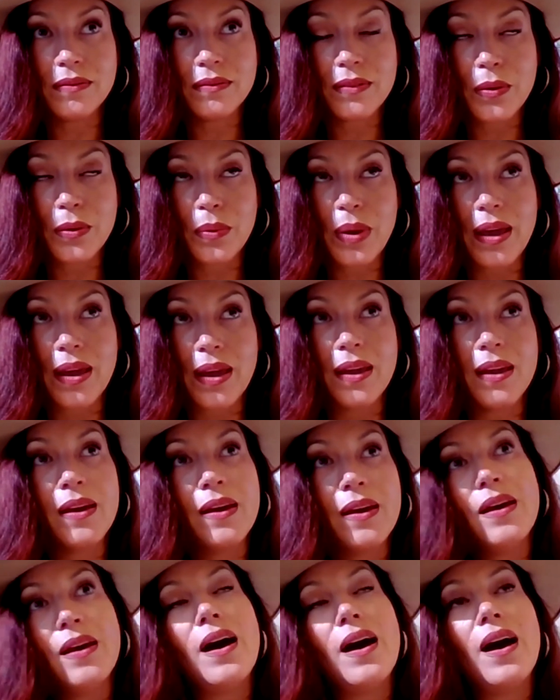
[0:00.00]
okay,
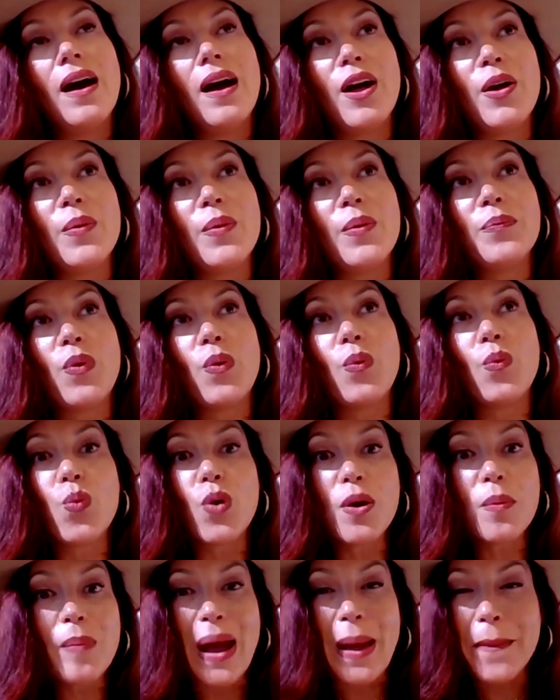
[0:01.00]

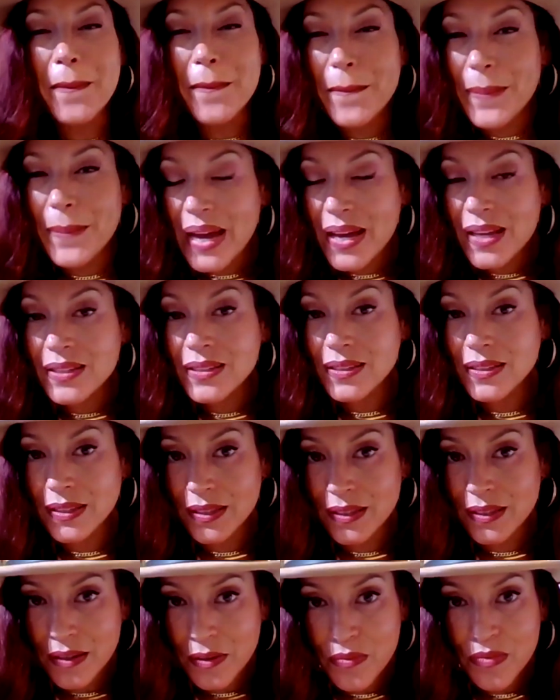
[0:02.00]
were my best
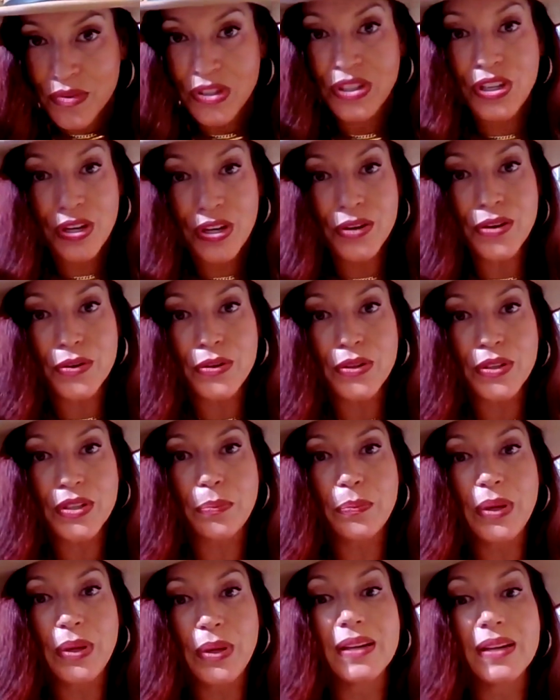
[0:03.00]
years
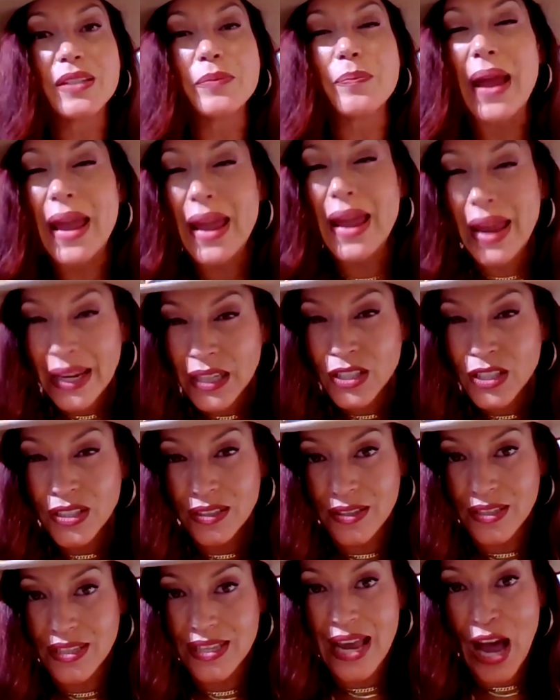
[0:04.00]
because my
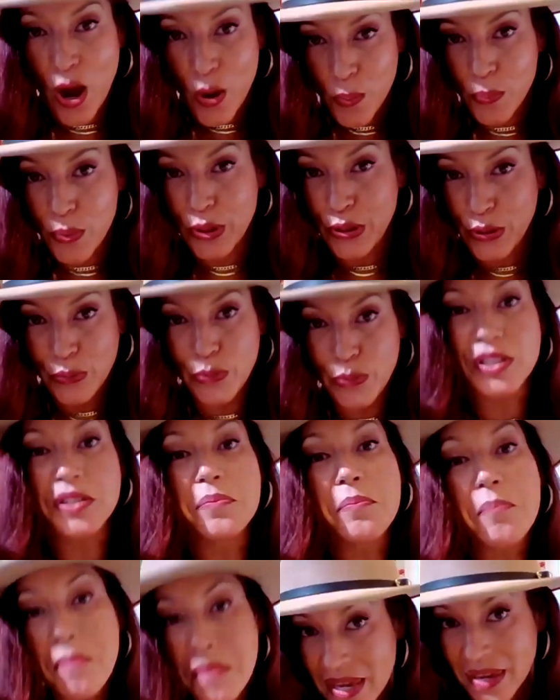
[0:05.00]
agents outproduced
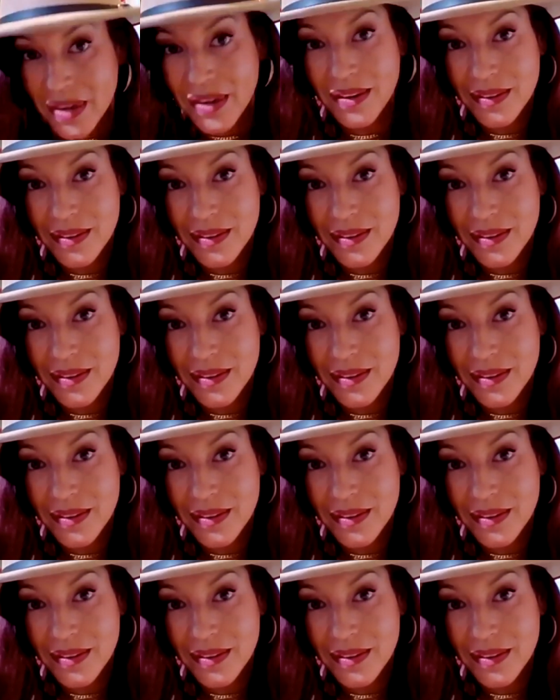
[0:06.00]
me.